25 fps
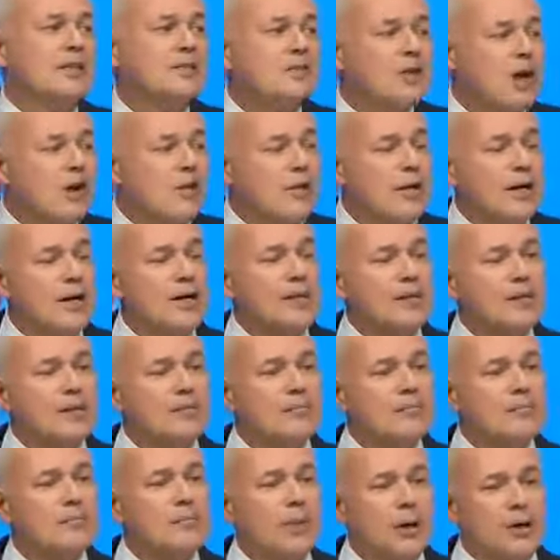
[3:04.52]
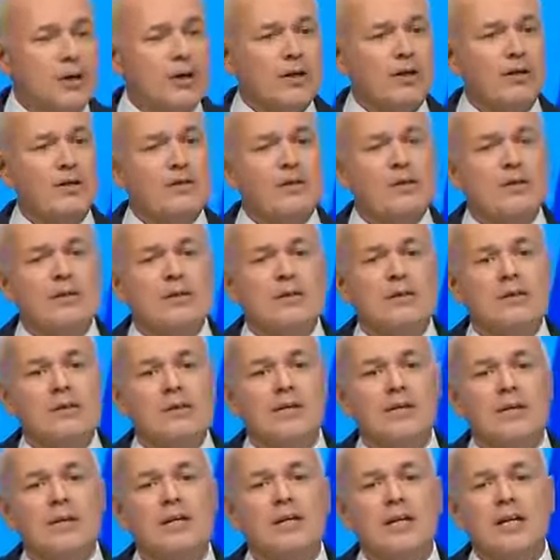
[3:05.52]
a growing pocket
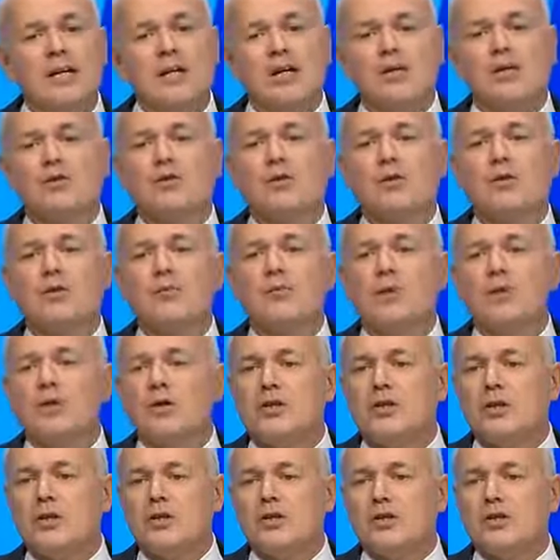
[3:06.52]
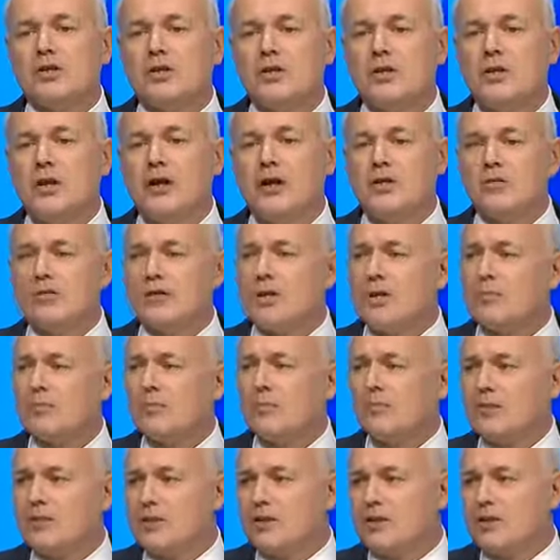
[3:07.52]
in each of the communities of
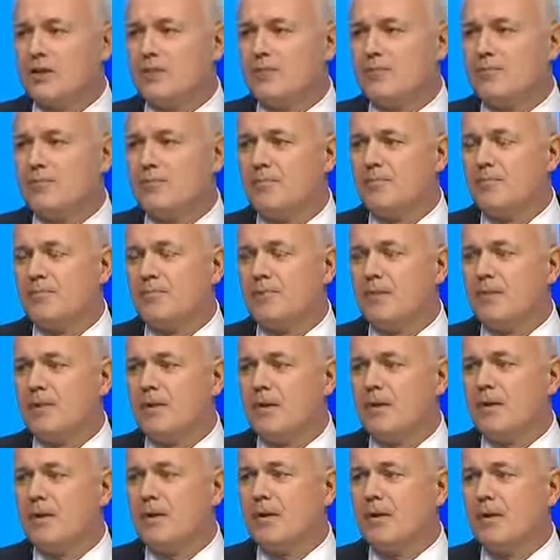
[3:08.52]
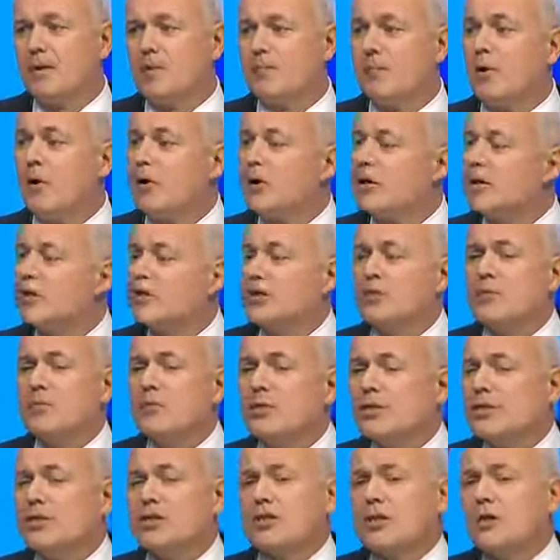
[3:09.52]
deprivation. Pockets
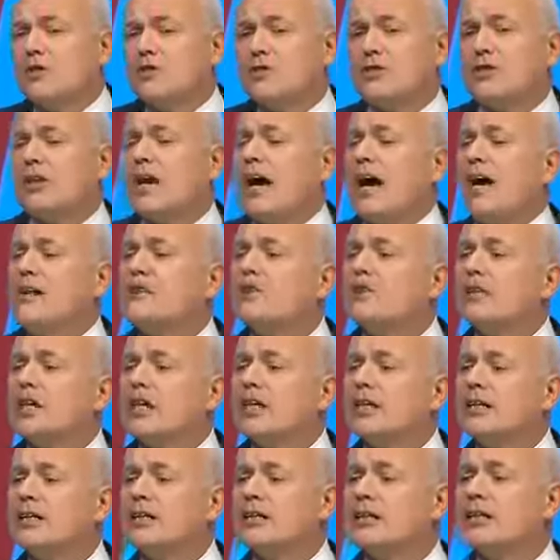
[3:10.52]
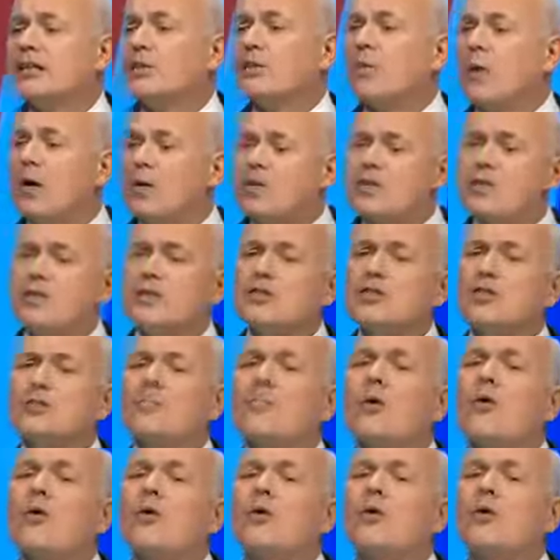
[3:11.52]
in which social housing, once a
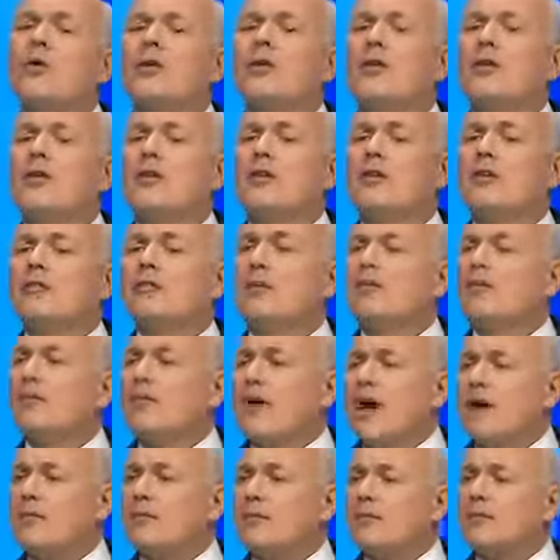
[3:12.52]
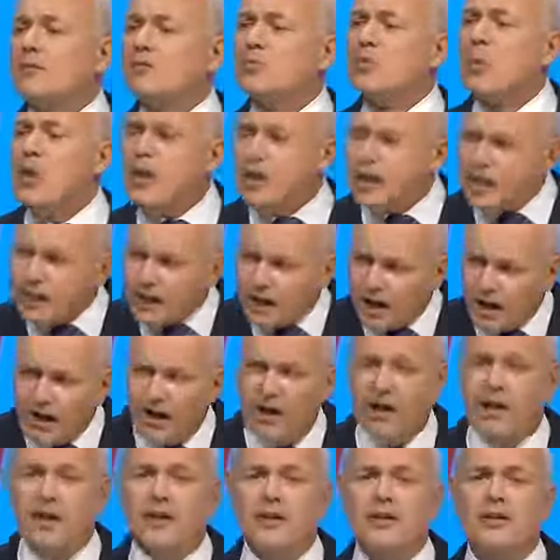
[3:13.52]
support for families working
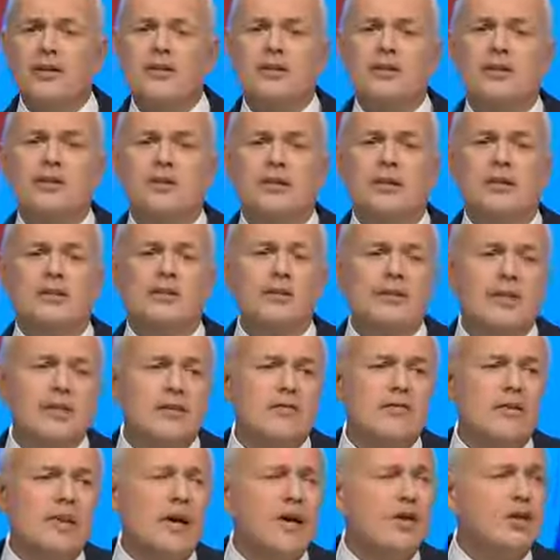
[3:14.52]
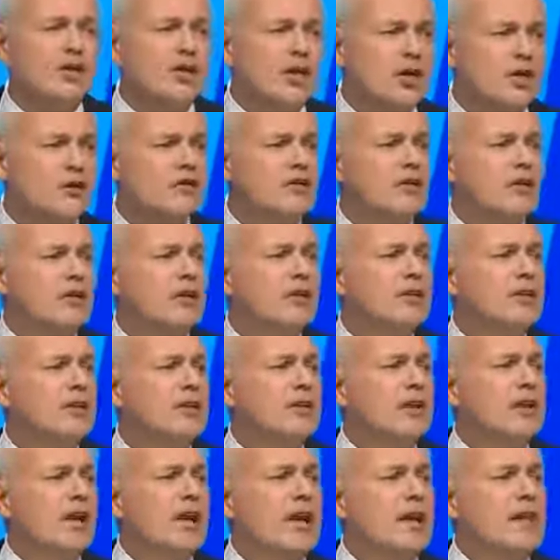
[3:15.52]
hard to give their children
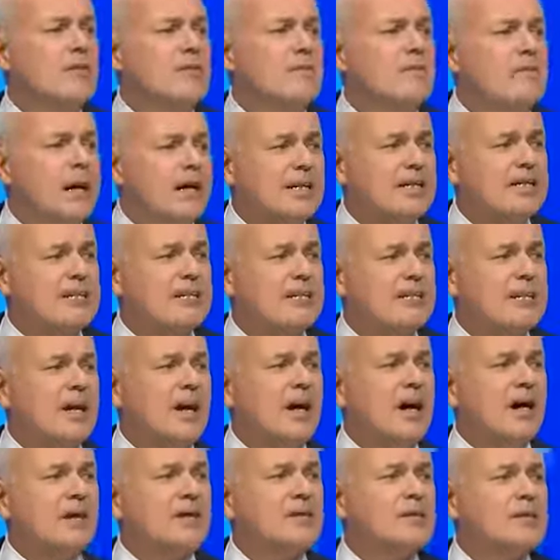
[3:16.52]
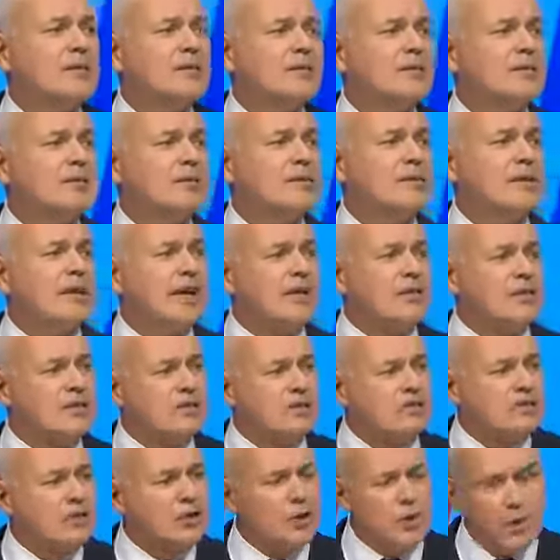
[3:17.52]
a better start,
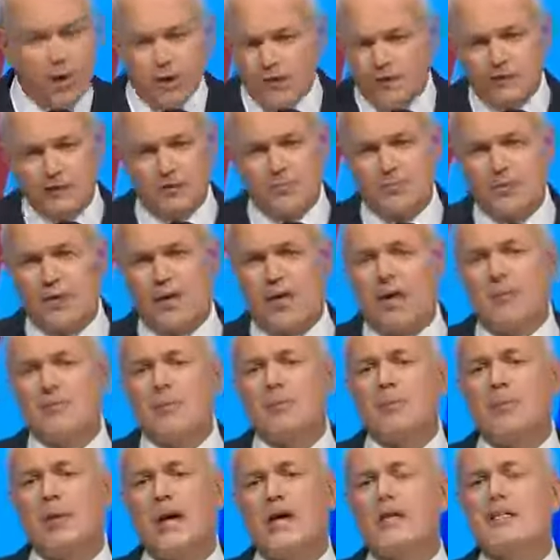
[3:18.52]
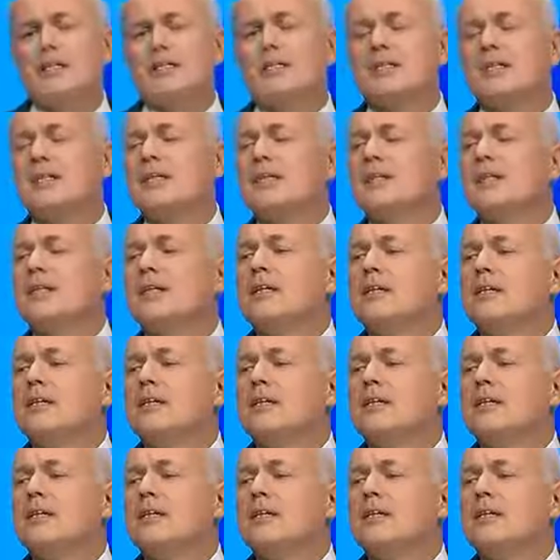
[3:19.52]
has too often become a place